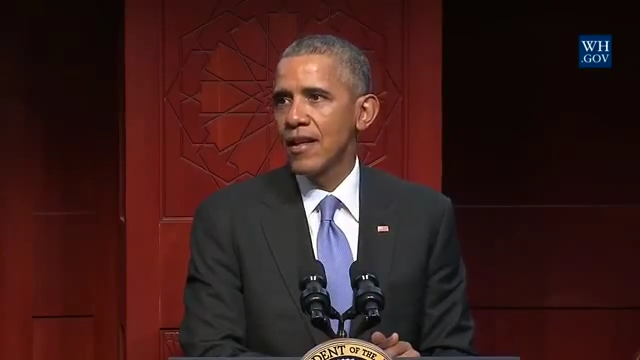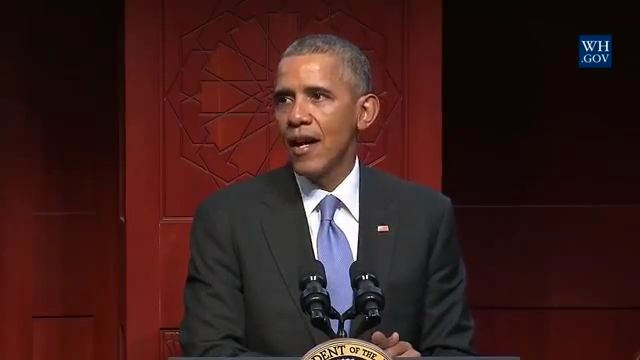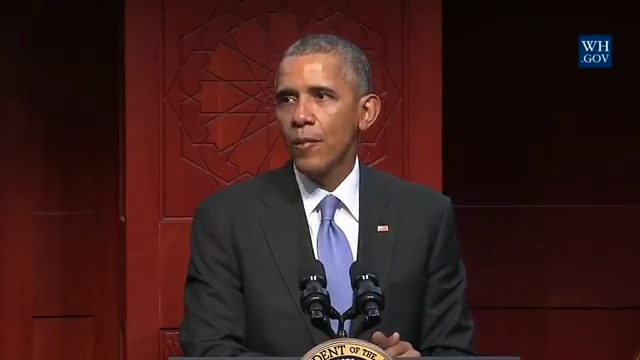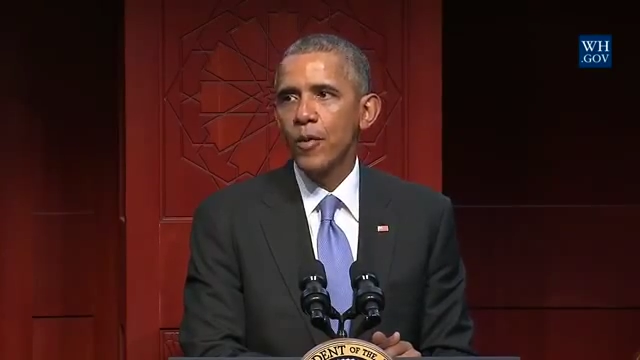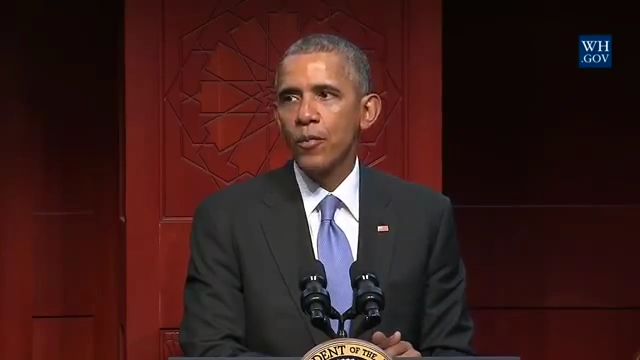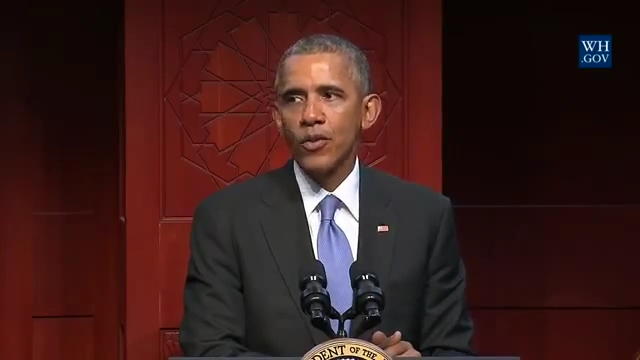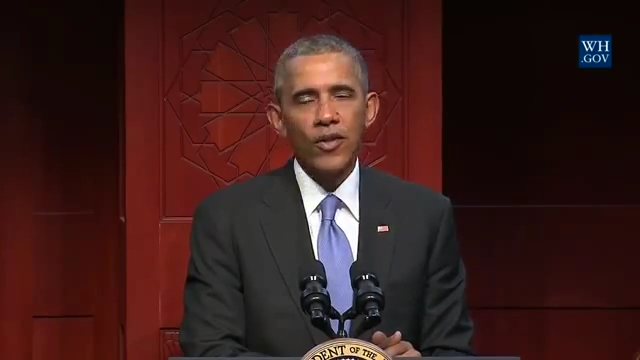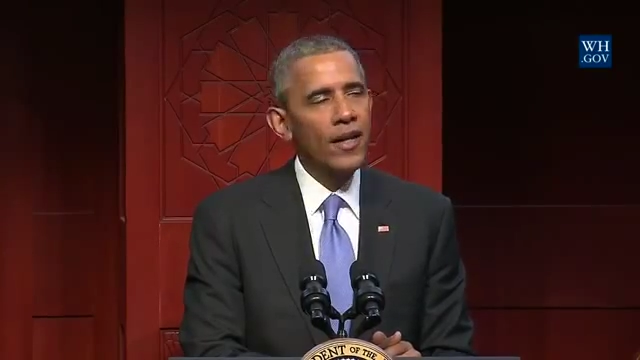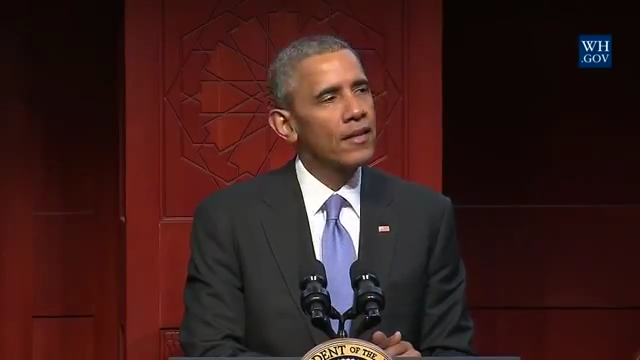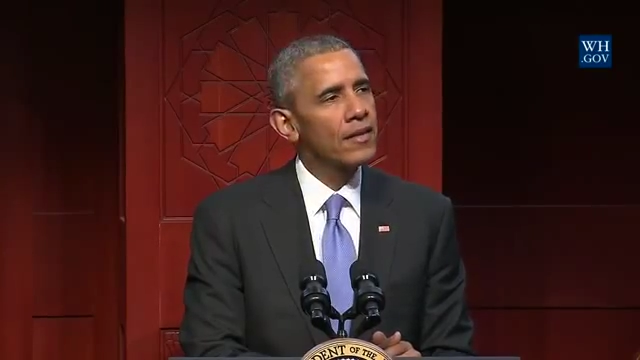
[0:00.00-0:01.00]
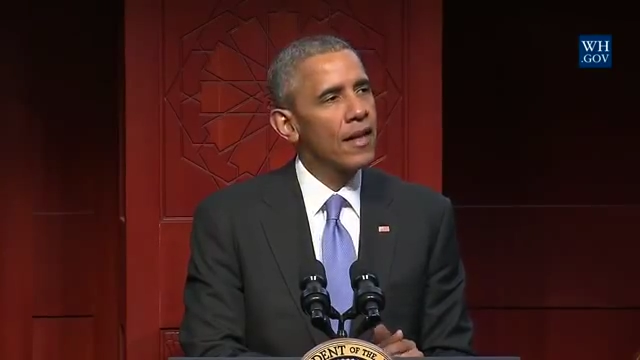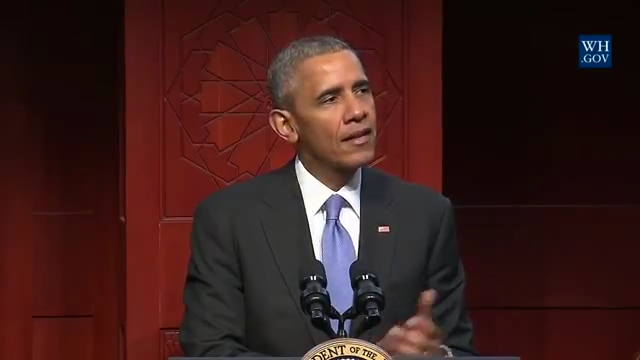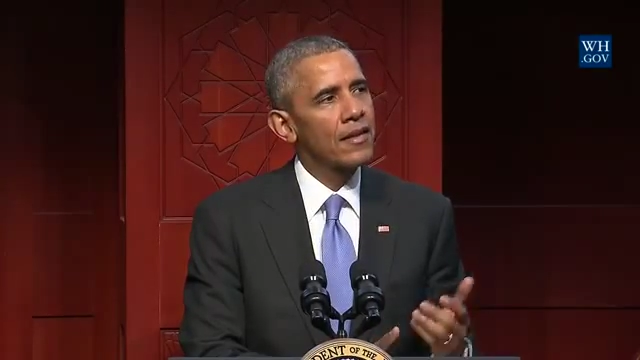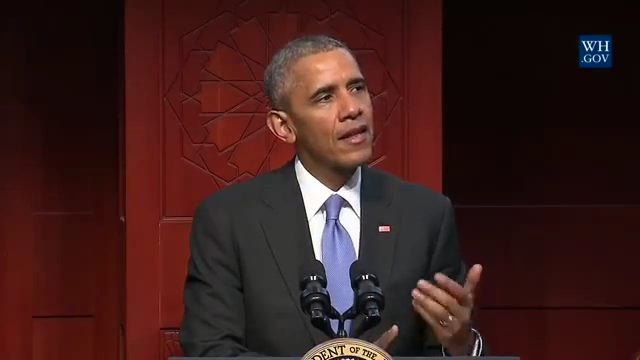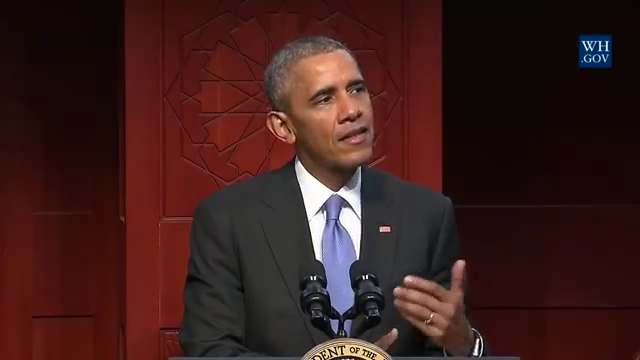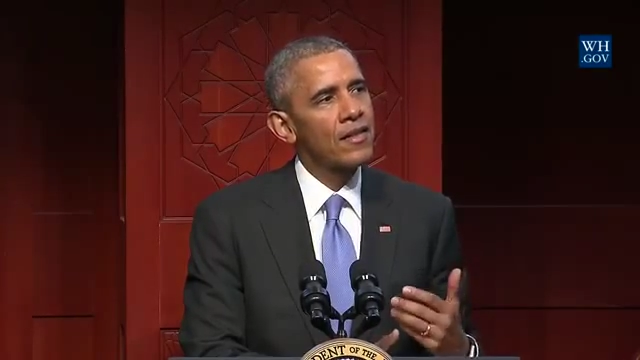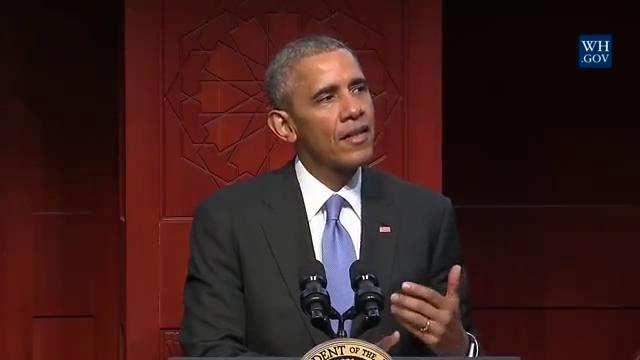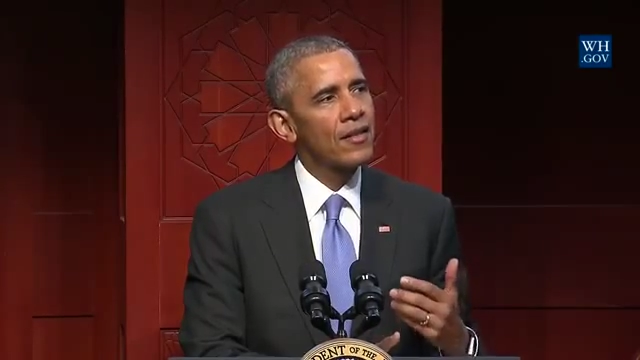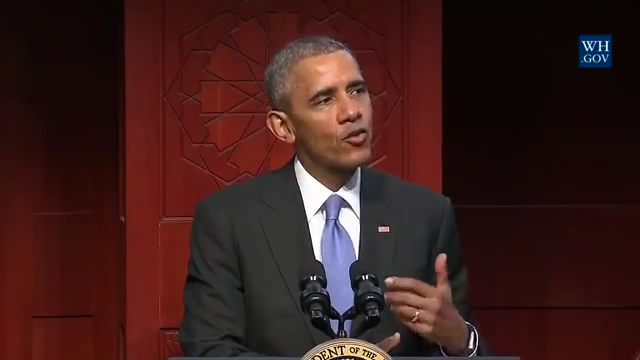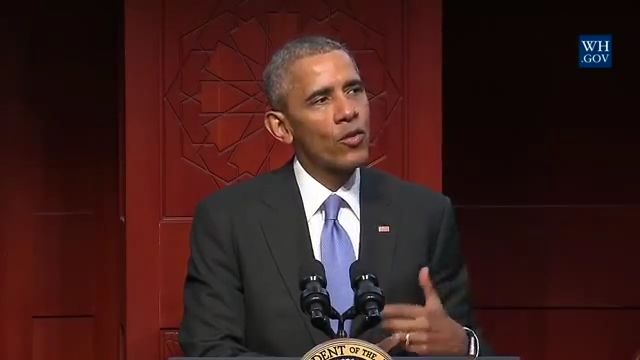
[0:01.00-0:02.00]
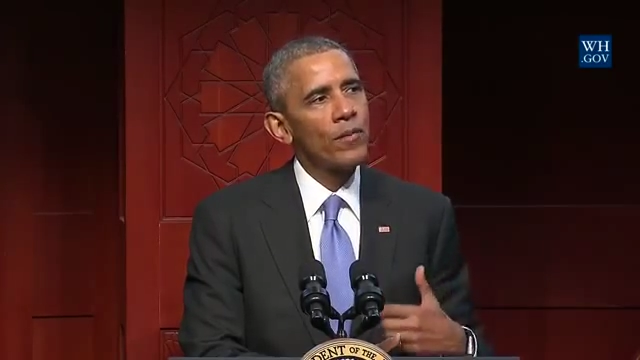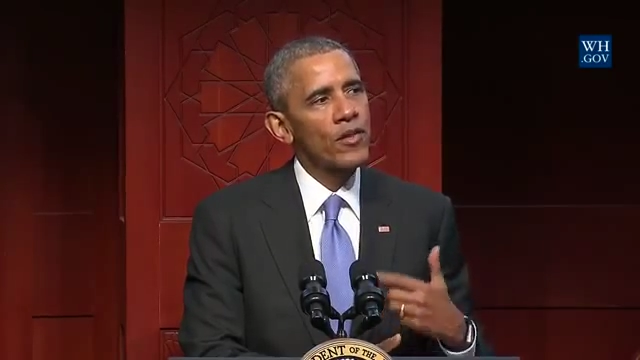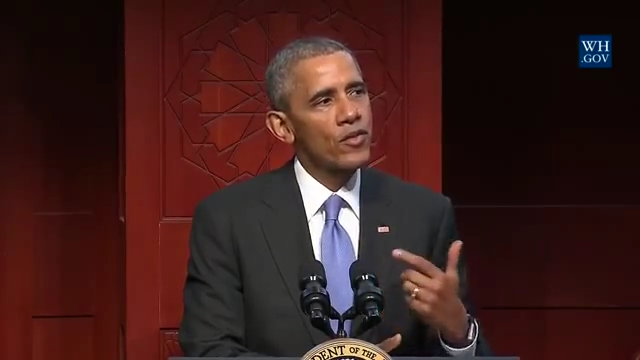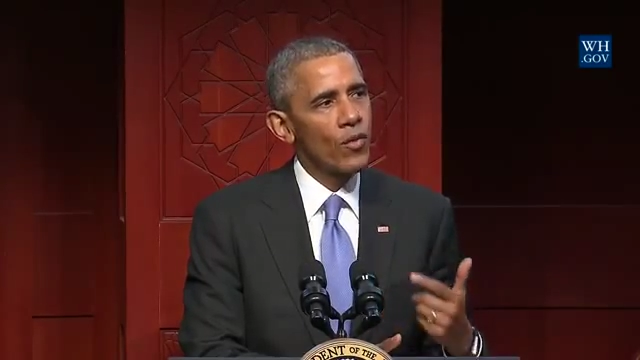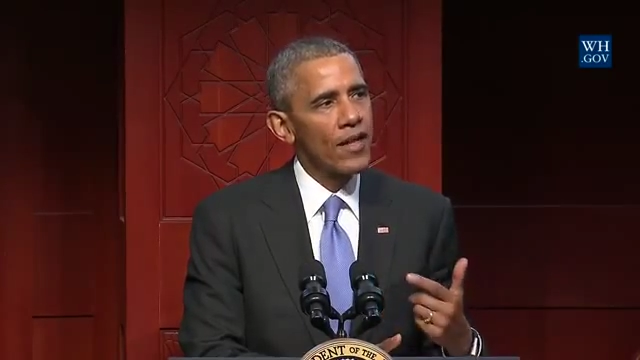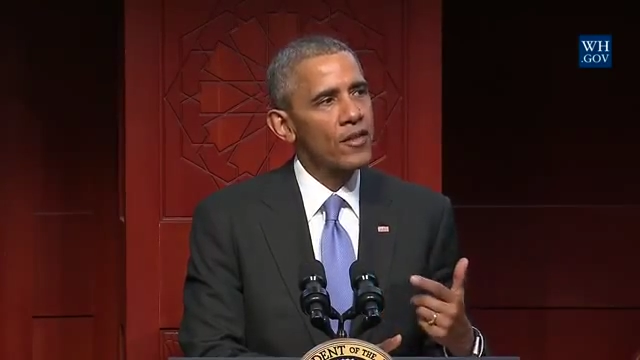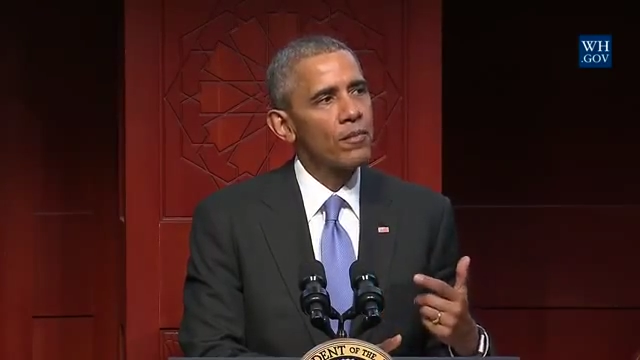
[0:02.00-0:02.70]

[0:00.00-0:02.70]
help you protect against extremist threats,